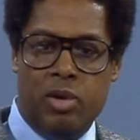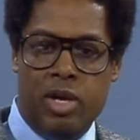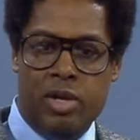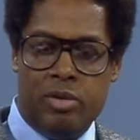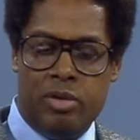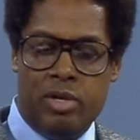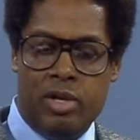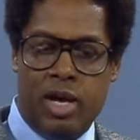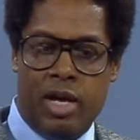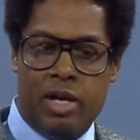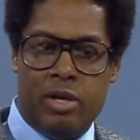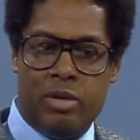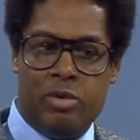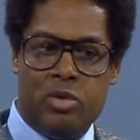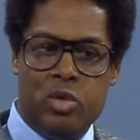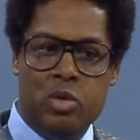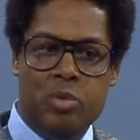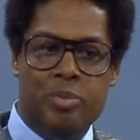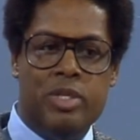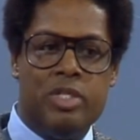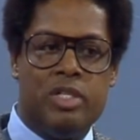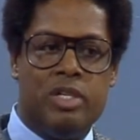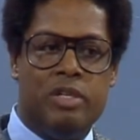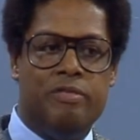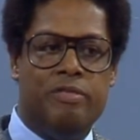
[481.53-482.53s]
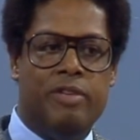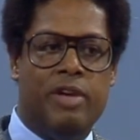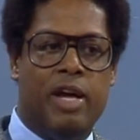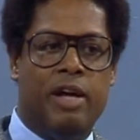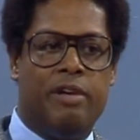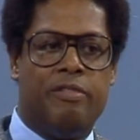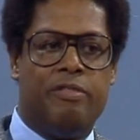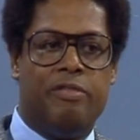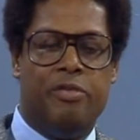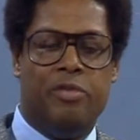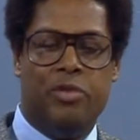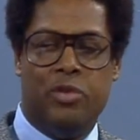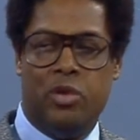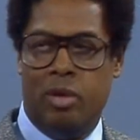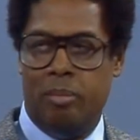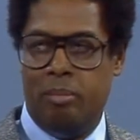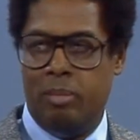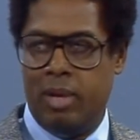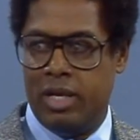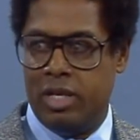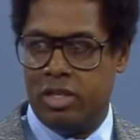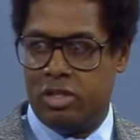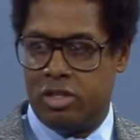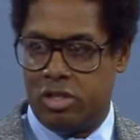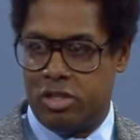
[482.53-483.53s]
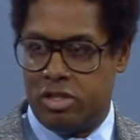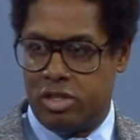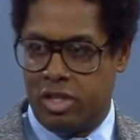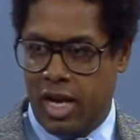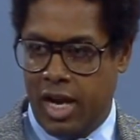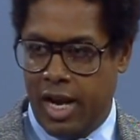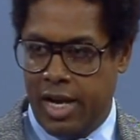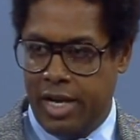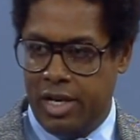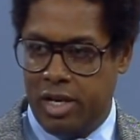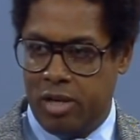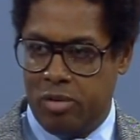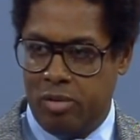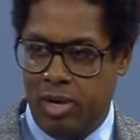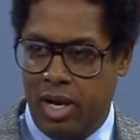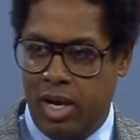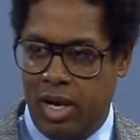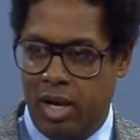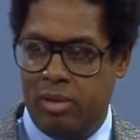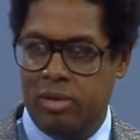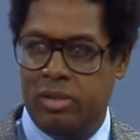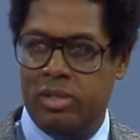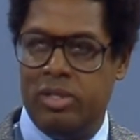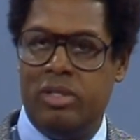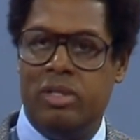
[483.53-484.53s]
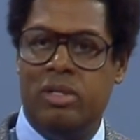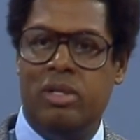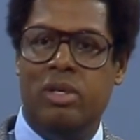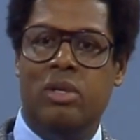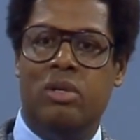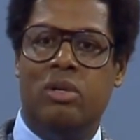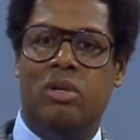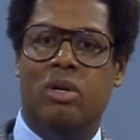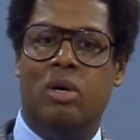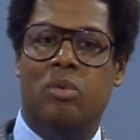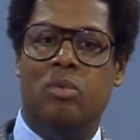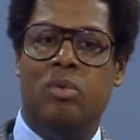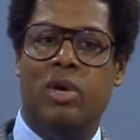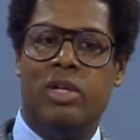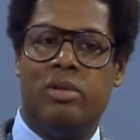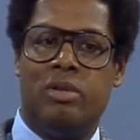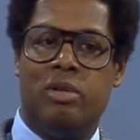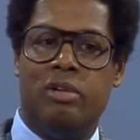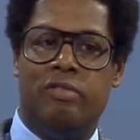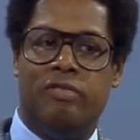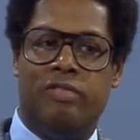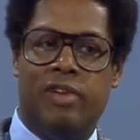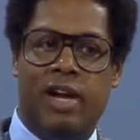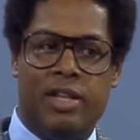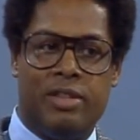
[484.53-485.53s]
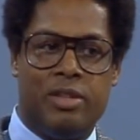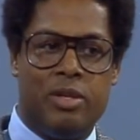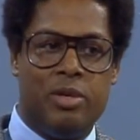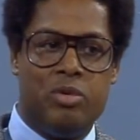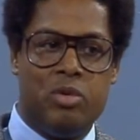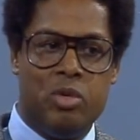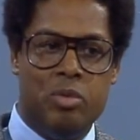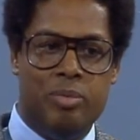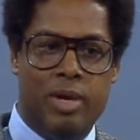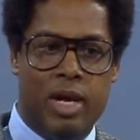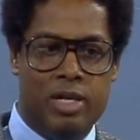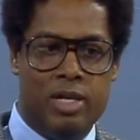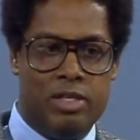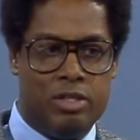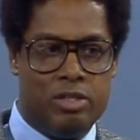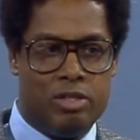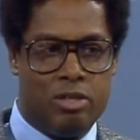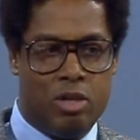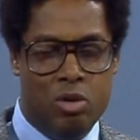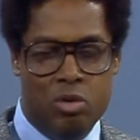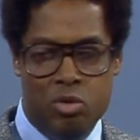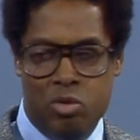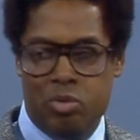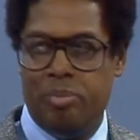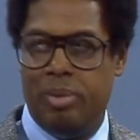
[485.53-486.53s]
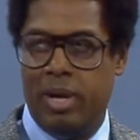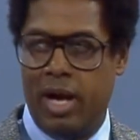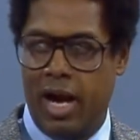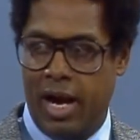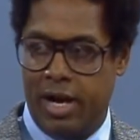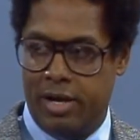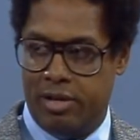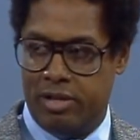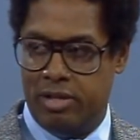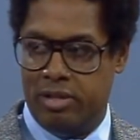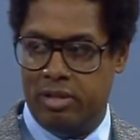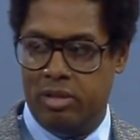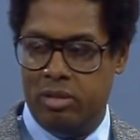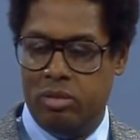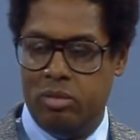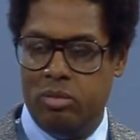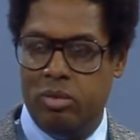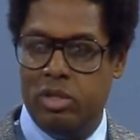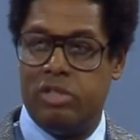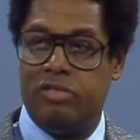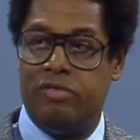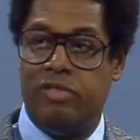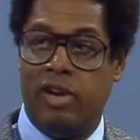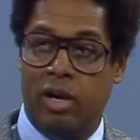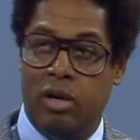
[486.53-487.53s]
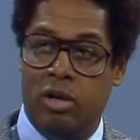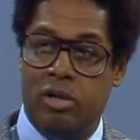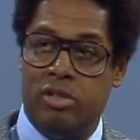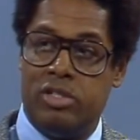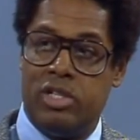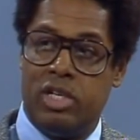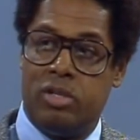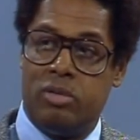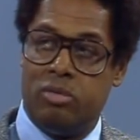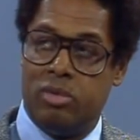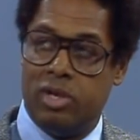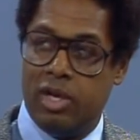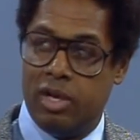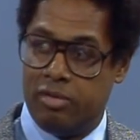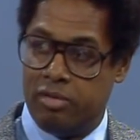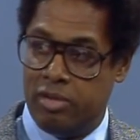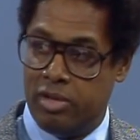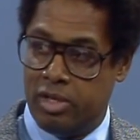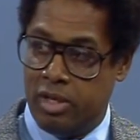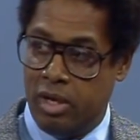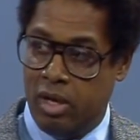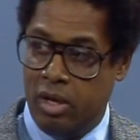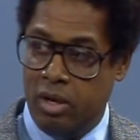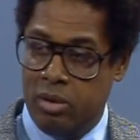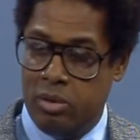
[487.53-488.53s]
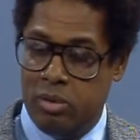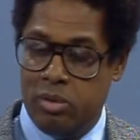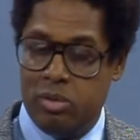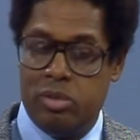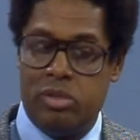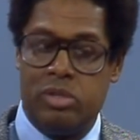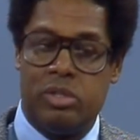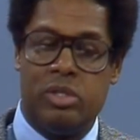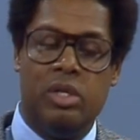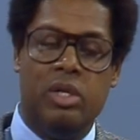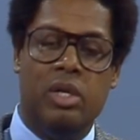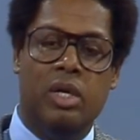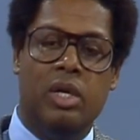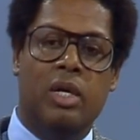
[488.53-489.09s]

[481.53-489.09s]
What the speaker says: whether or not a group is in fact formed by the society around it, or whether in fact the group has its own pattern, which follows it wherever it goes.